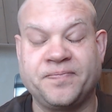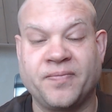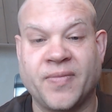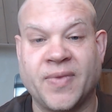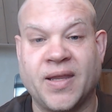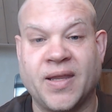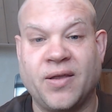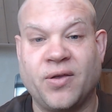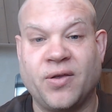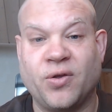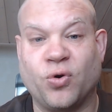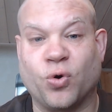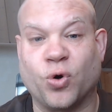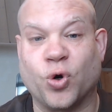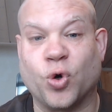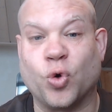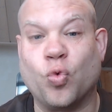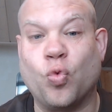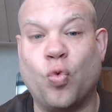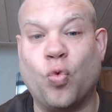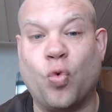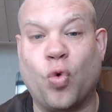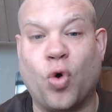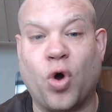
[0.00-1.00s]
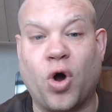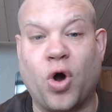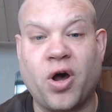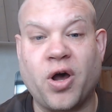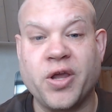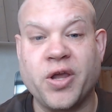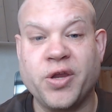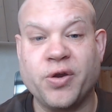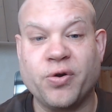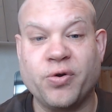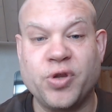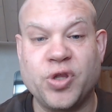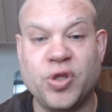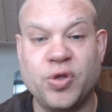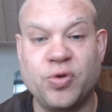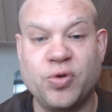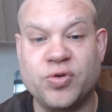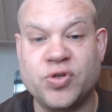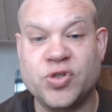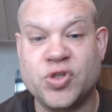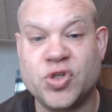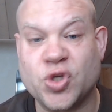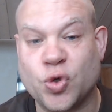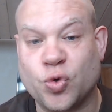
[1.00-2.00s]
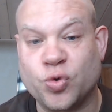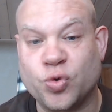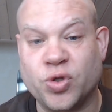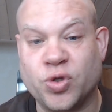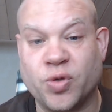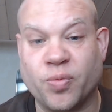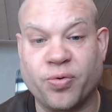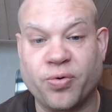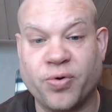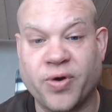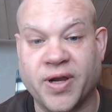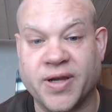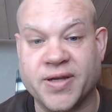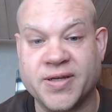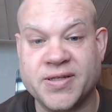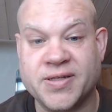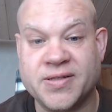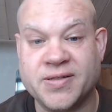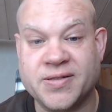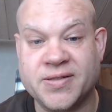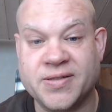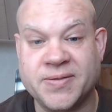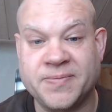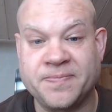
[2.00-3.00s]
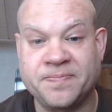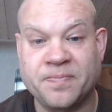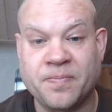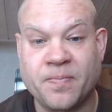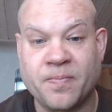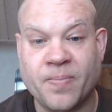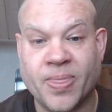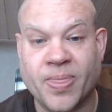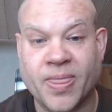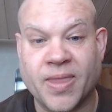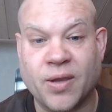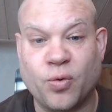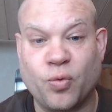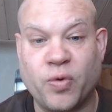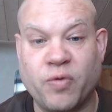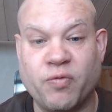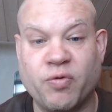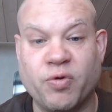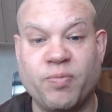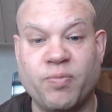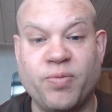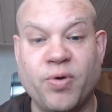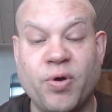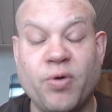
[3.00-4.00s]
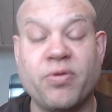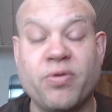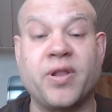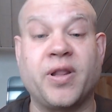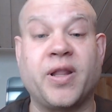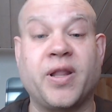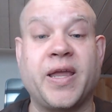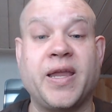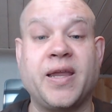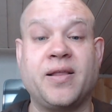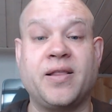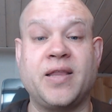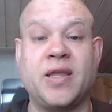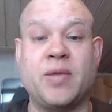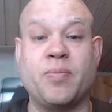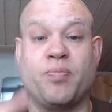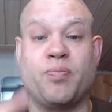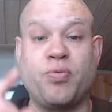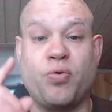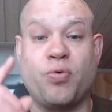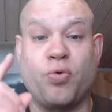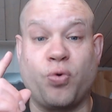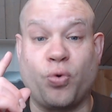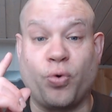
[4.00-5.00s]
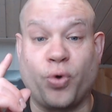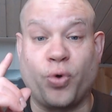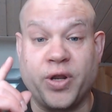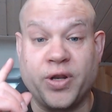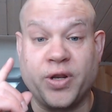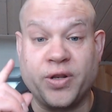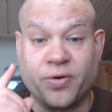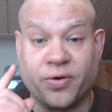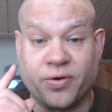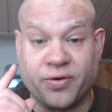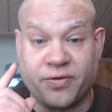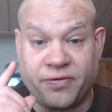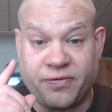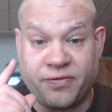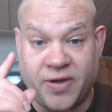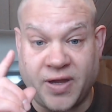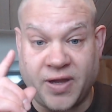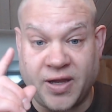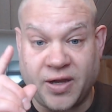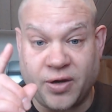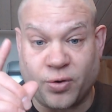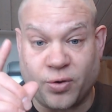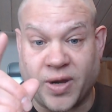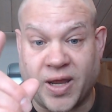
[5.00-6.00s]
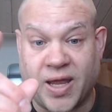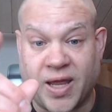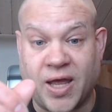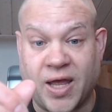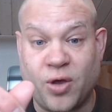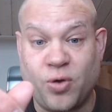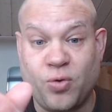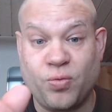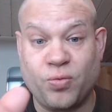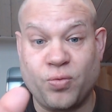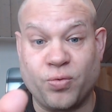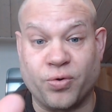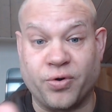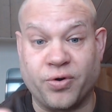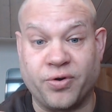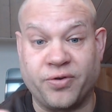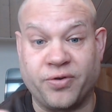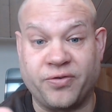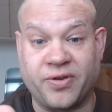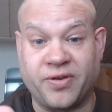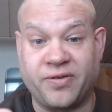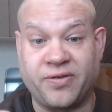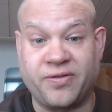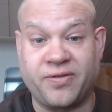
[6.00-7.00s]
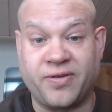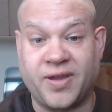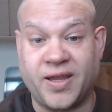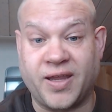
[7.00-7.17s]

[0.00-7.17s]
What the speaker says: Or why are you so depressed? We would both likely point our finger outwards and say,